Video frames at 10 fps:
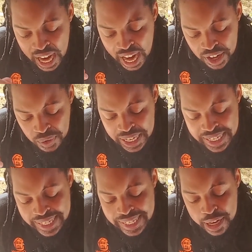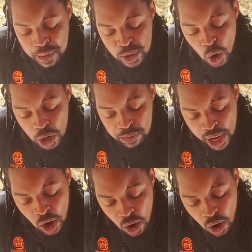I really stepped on my